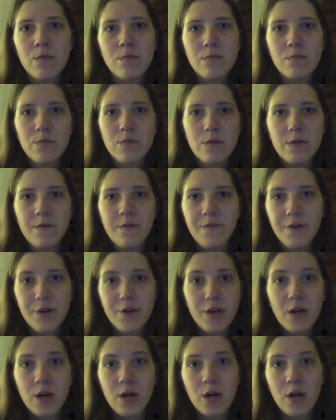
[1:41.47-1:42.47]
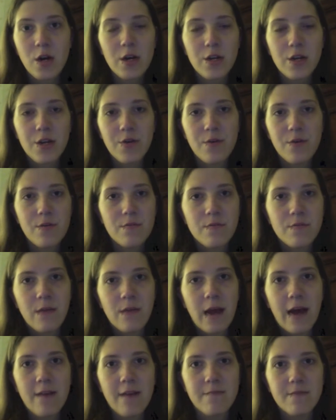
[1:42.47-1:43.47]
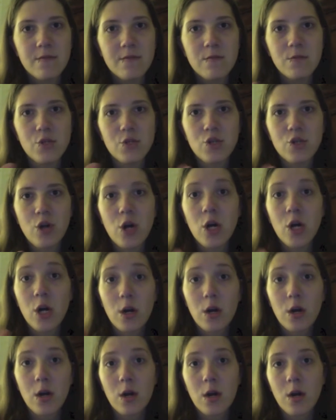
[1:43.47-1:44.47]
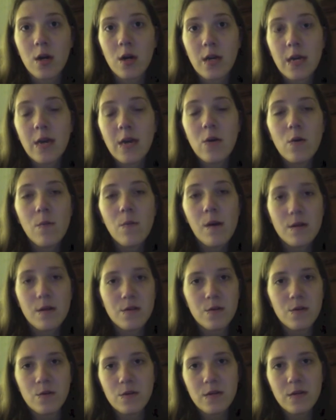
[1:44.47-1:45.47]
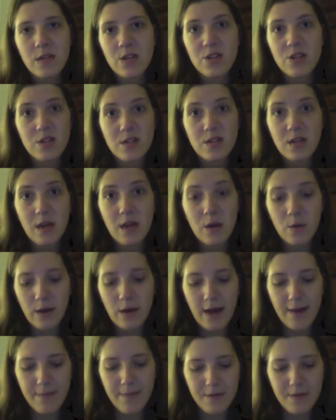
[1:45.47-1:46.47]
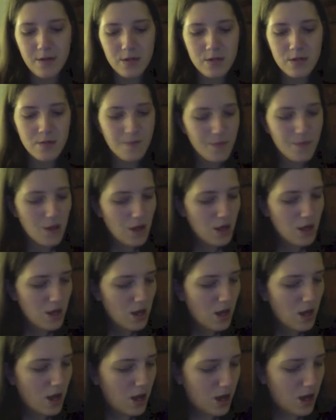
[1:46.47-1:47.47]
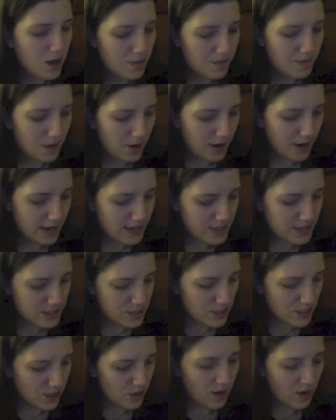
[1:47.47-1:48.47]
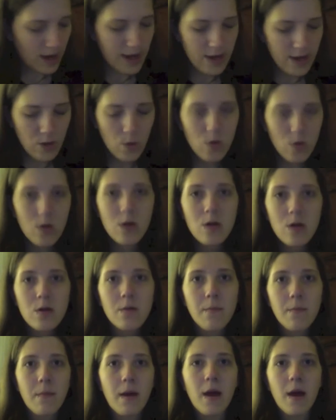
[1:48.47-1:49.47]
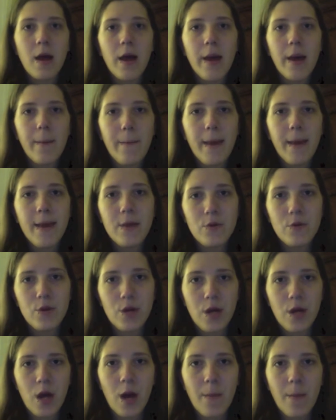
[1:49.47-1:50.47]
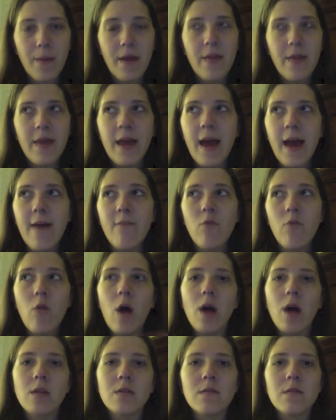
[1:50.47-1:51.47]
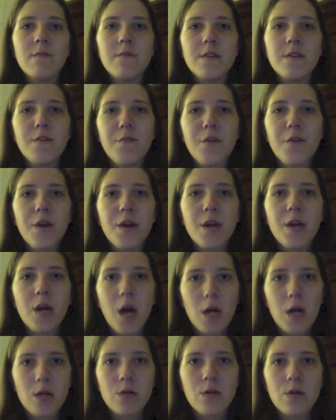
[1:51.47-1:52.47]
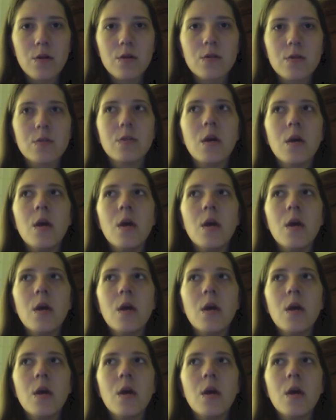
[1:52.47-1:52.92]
if you're younger and you have stronger Kegel muscles, that's just kind of what happens. Alright, so I ordered my MeLuna cup, and they have lots of different colors.